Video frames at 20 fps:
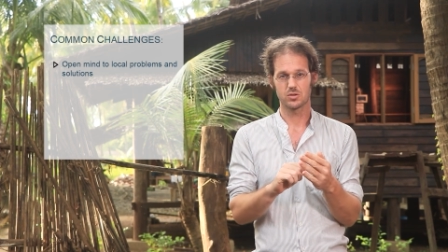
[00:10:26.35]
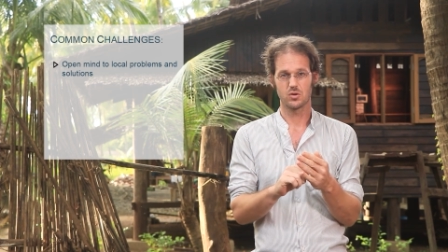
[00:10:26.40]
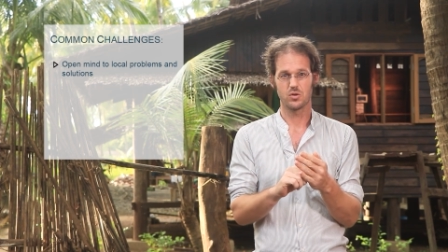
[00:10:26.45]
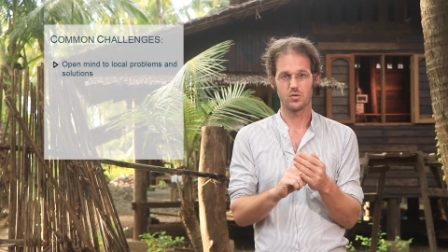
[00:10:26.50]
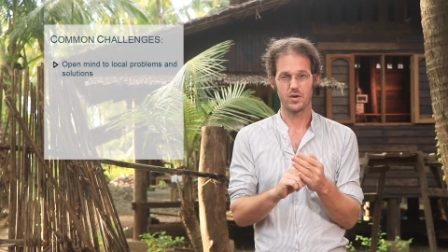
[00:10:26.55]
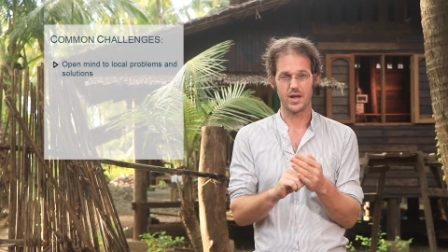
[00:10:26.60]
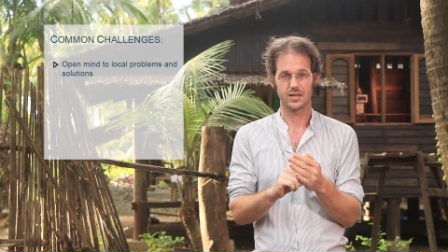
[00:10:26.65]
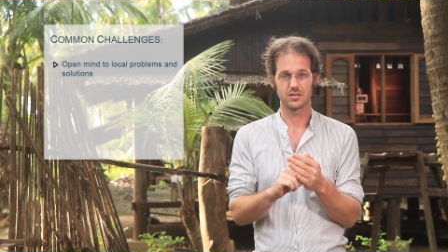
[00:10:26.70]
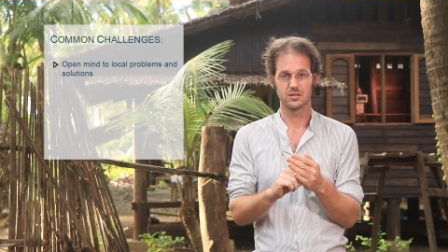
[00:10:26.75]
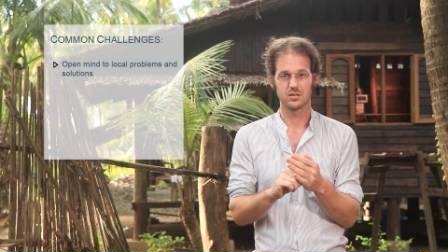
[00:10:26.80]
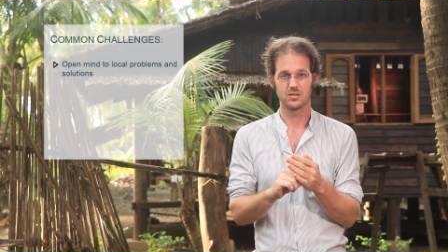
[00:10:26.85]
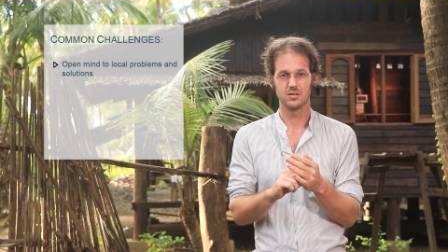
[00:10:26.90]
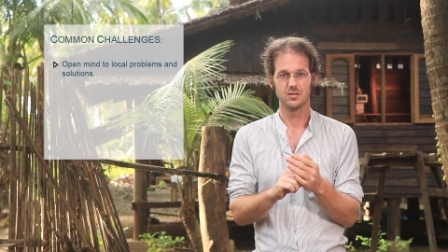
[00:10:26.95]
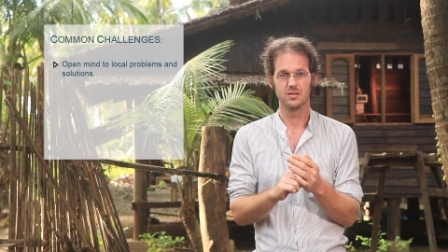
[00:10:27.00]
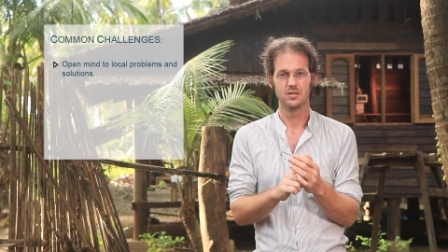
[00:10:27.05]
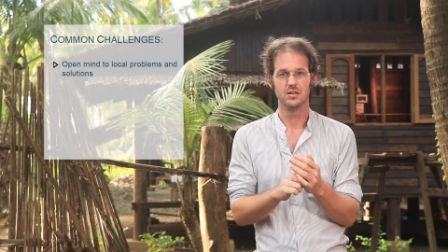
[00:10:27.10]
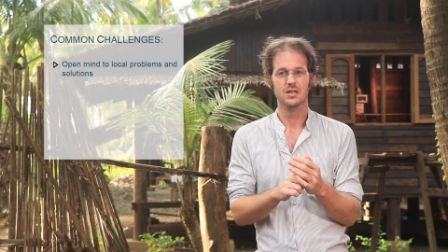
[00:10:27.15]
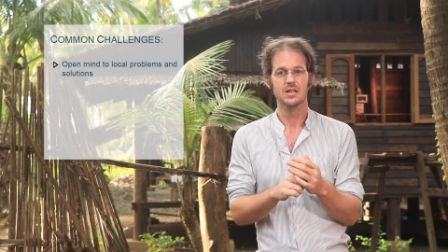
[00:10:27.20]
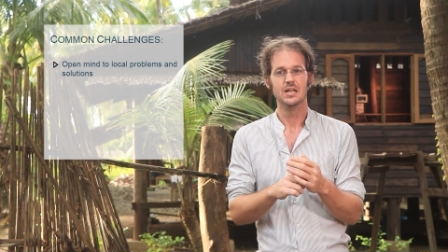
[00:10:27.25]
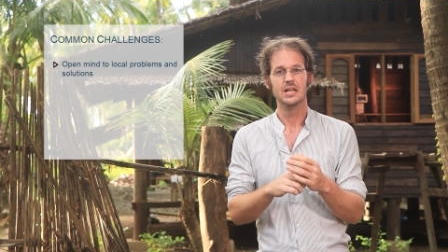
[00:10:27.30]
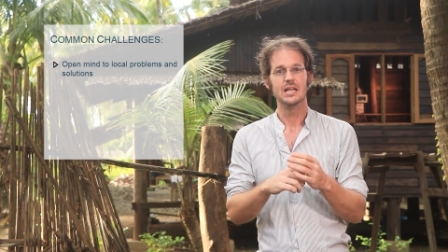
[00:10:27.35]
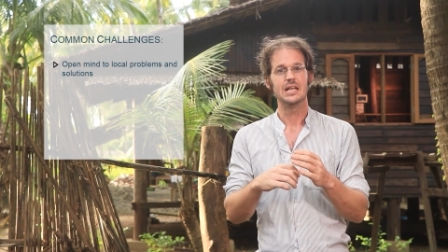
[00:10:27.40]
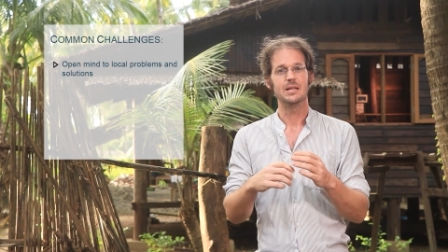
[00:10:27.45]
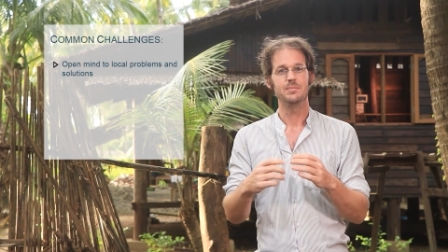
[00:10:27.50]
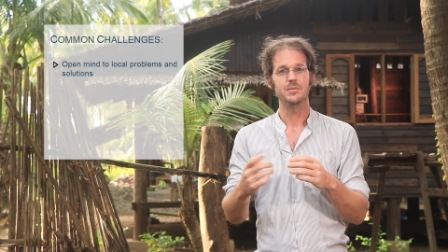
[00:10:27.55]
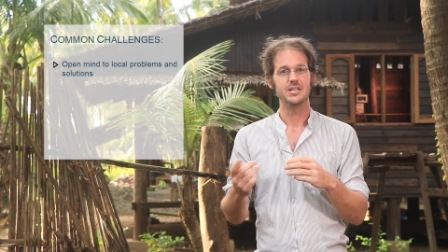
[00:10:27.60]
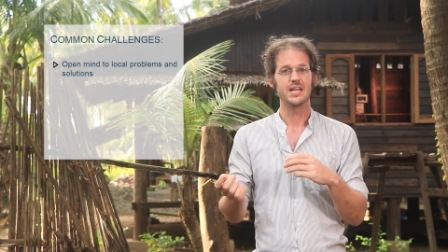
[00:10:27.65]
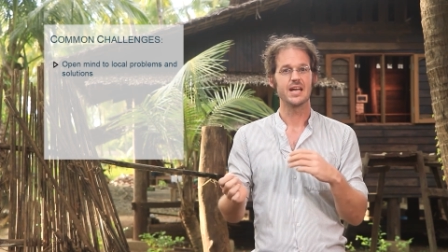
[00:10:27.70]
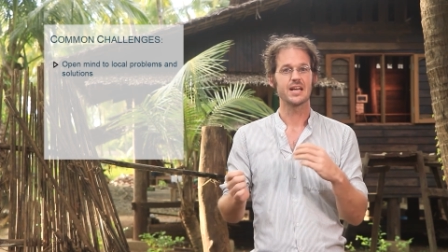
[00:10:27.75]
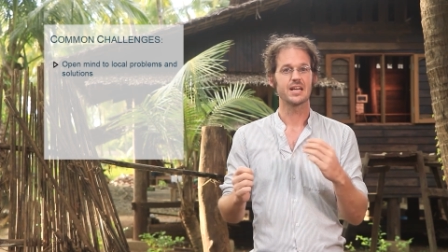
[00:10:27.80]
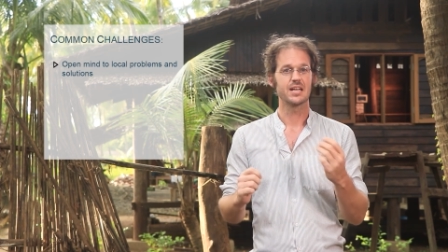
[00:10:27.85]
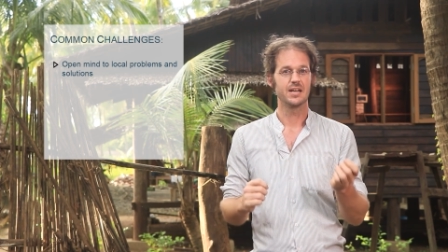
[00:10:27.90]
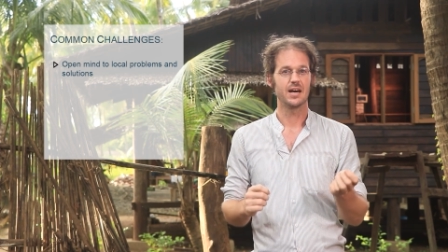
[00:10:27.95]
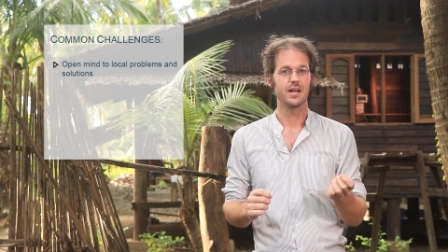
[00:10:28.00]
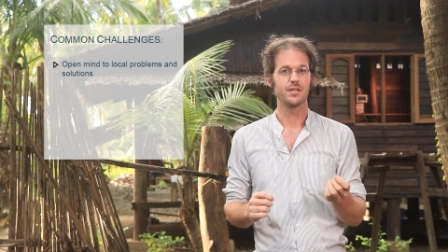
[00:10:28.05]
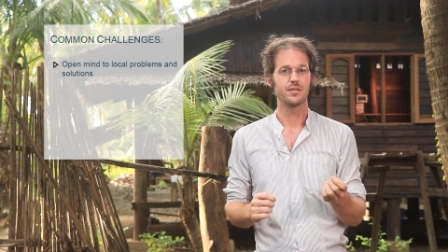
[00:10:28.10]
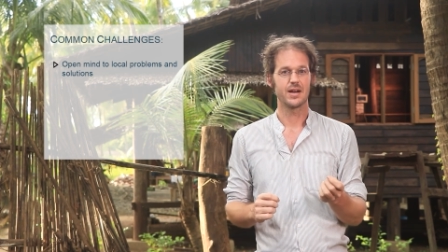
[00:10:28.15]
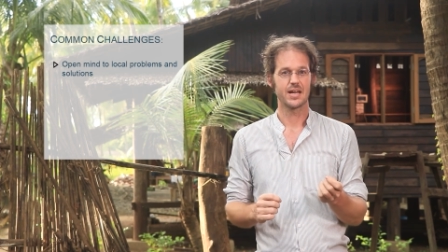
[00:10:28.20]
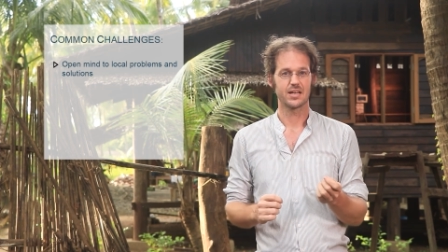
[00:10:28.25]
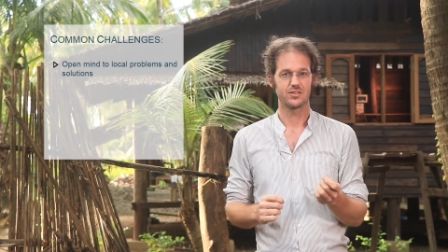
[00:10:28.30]
correct. Let me take
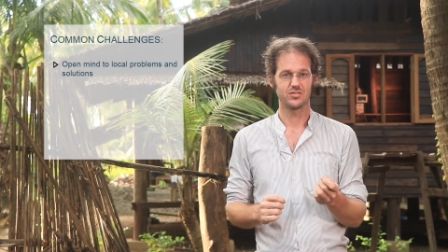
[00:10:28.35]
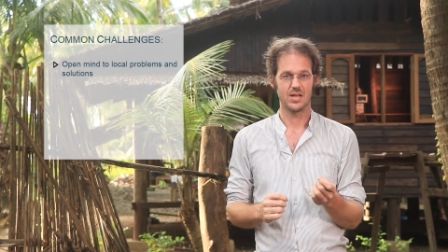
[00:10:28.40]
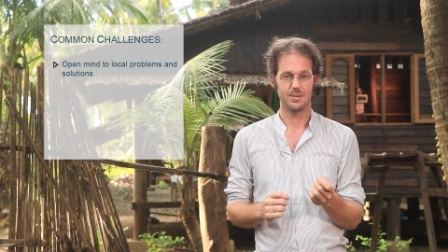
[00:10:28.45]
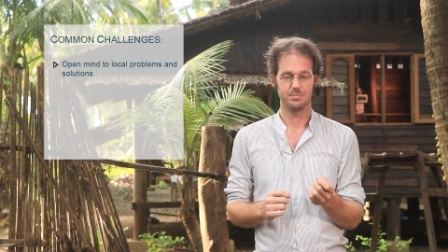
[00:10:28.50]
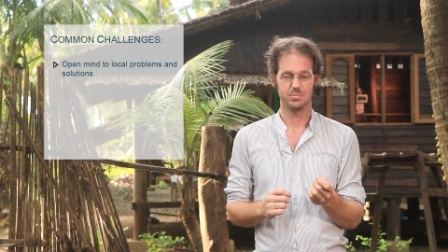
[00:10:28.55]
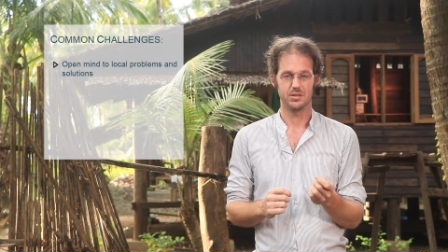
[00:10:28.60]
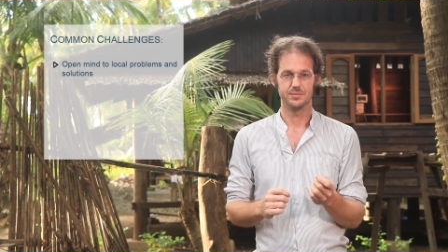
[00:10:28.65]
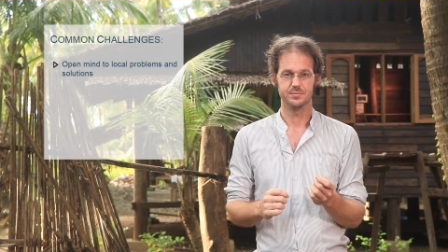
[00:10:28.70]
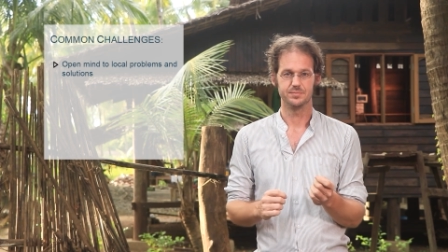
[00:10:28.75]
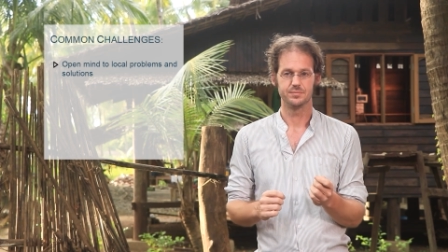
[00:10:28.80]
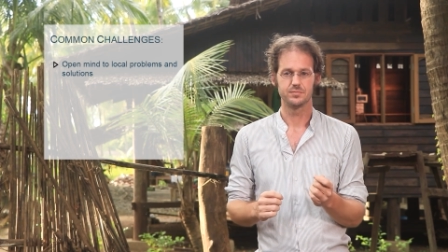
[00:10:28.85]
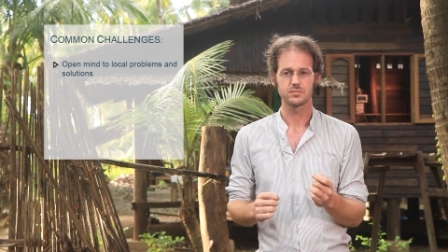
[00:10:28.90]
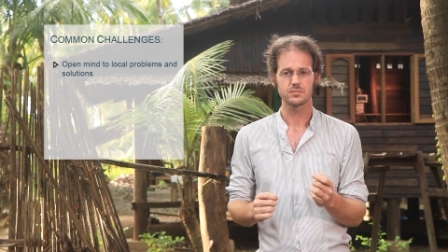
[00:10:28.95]
another example.